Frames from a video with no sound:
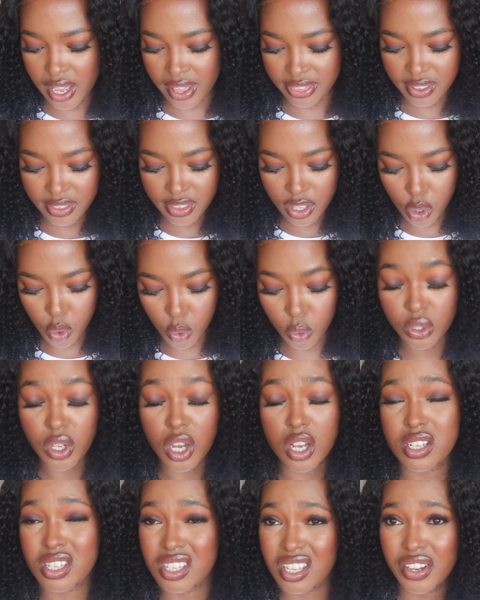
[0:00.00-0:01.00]
I think they call
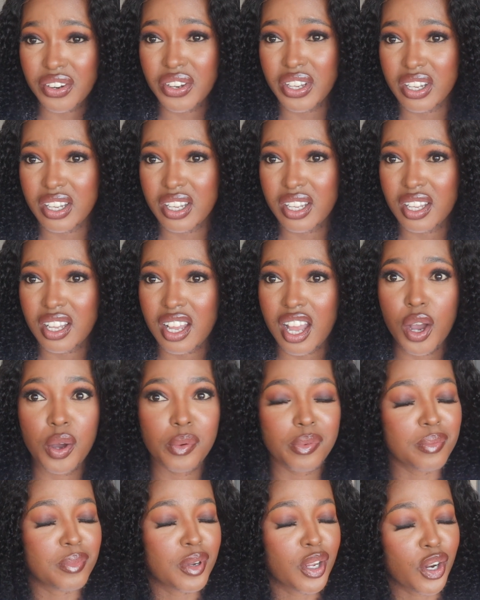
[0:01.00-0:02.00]
Asteria, I hope
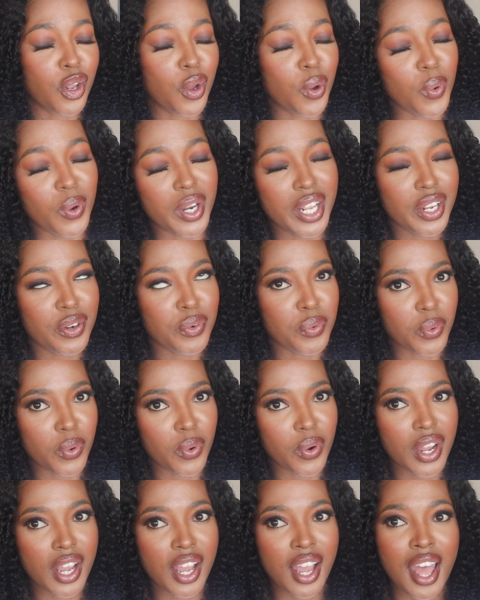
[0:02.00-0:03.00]
I'm not calling it
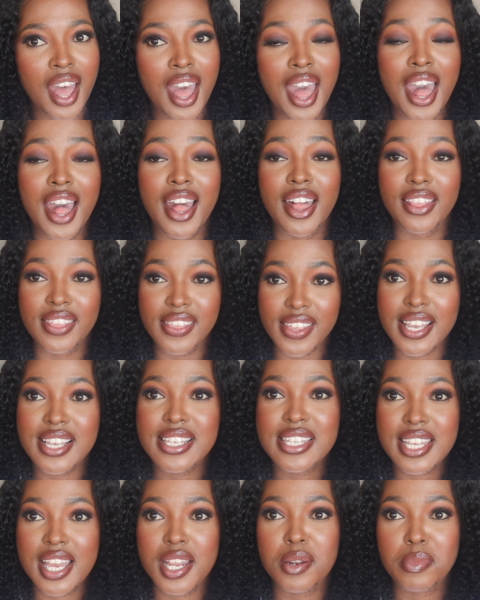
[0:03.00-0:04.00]
wrong, they
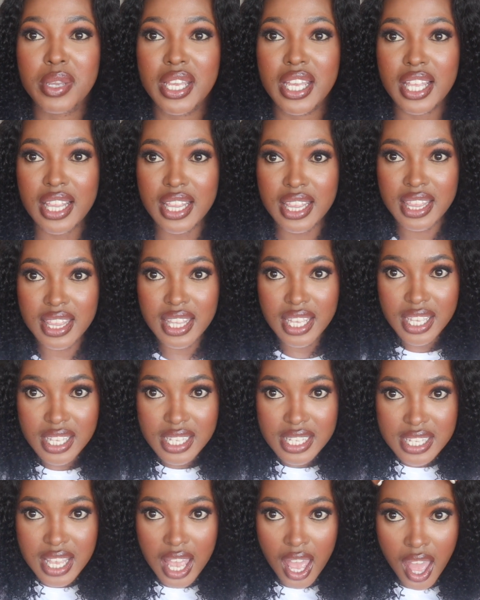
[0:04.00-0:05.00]
sent me
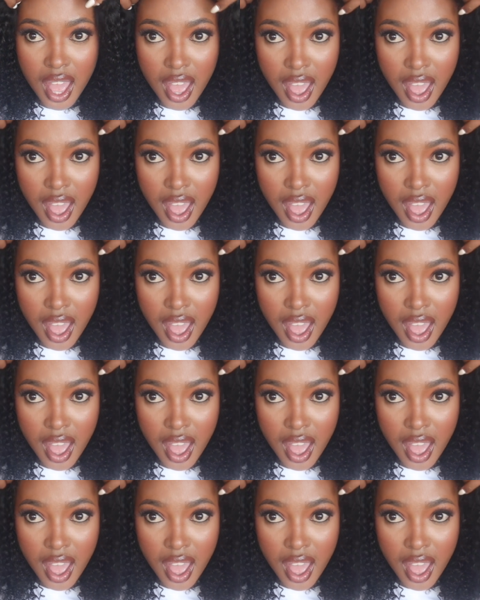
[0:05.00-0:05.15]
this